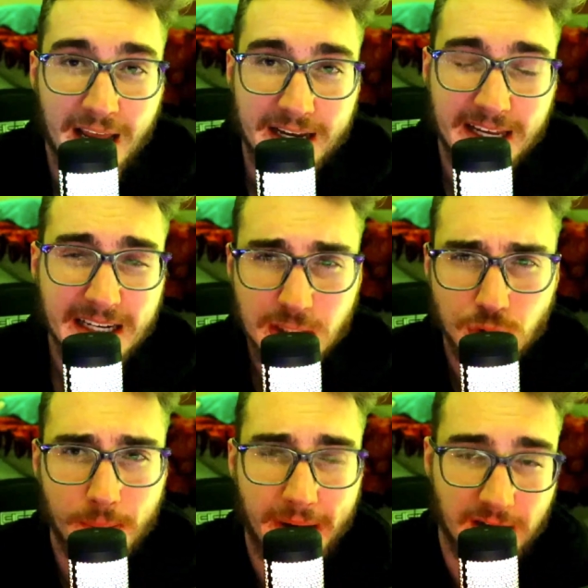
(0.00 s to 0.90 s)
Getting
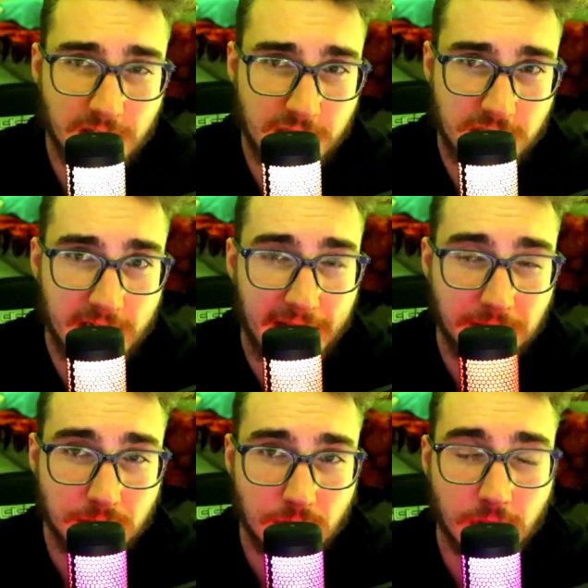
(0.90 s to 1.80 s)
into a marriage
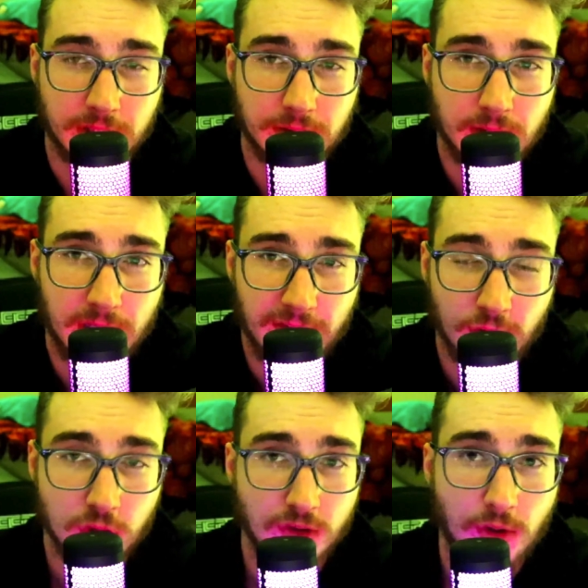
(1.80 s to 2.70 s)
today, look, for
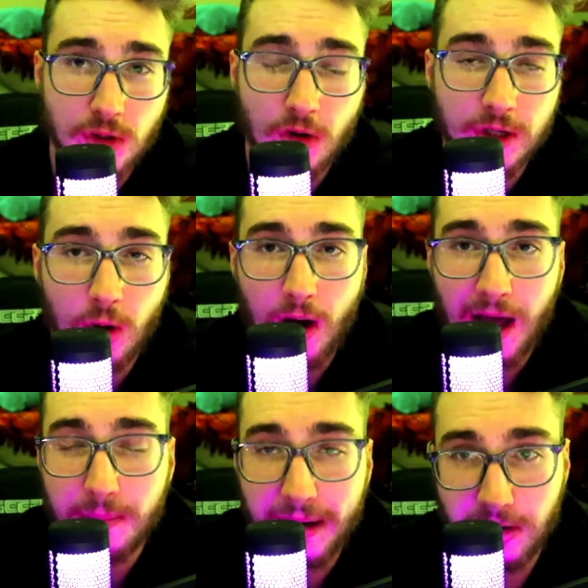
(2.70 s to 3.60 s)
those of you who don't know how
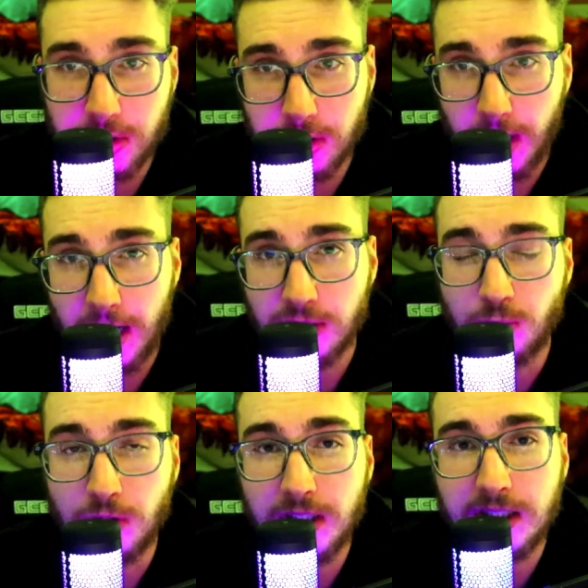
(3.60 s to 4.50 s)
the marriage laws
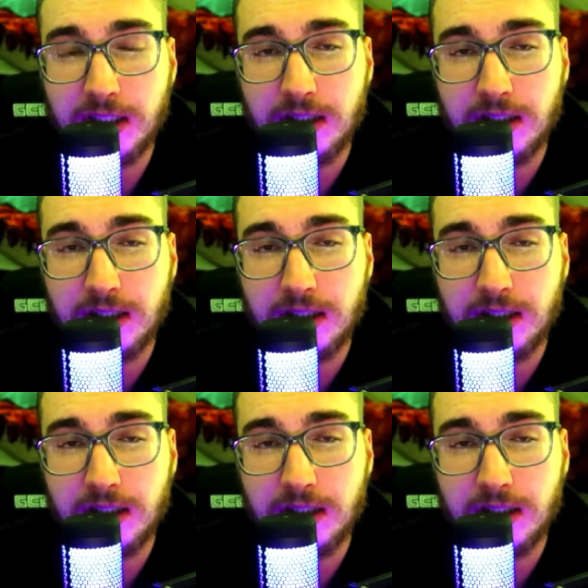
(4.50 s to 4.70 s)
work,